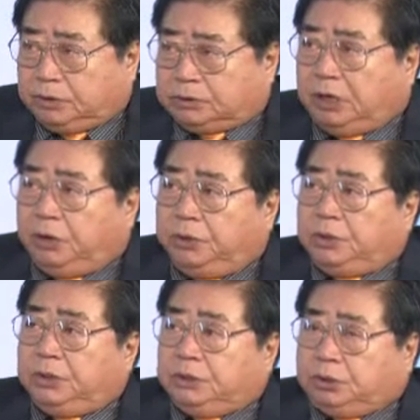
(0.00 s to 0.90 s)
So
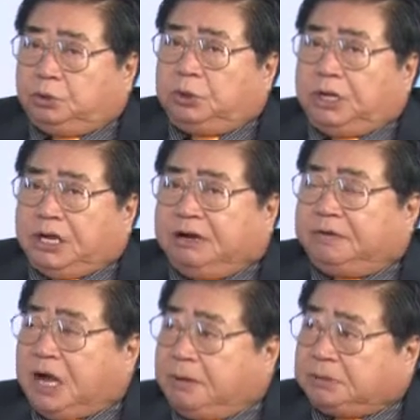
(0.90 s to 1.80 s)
do we have
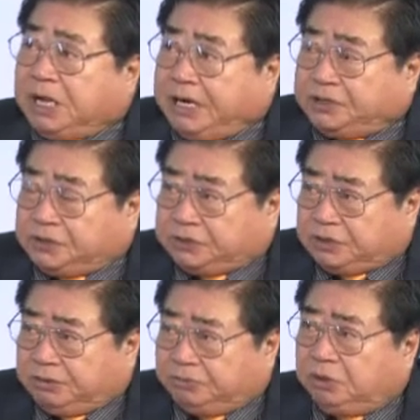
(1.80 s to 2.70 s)
an update
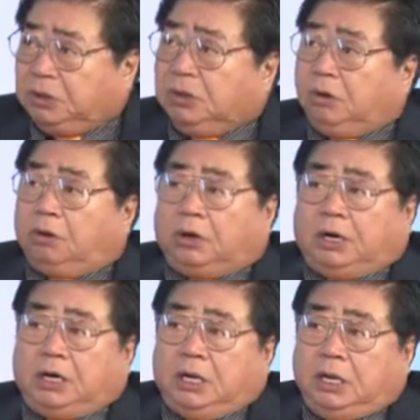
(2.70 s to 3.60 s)
system
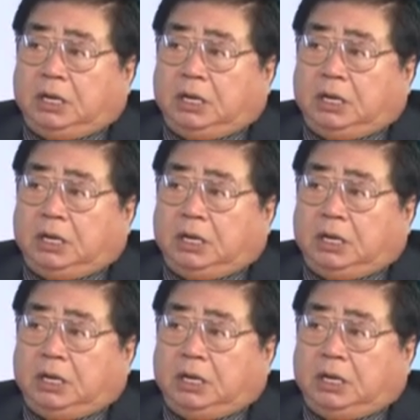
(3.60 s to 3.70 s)
or,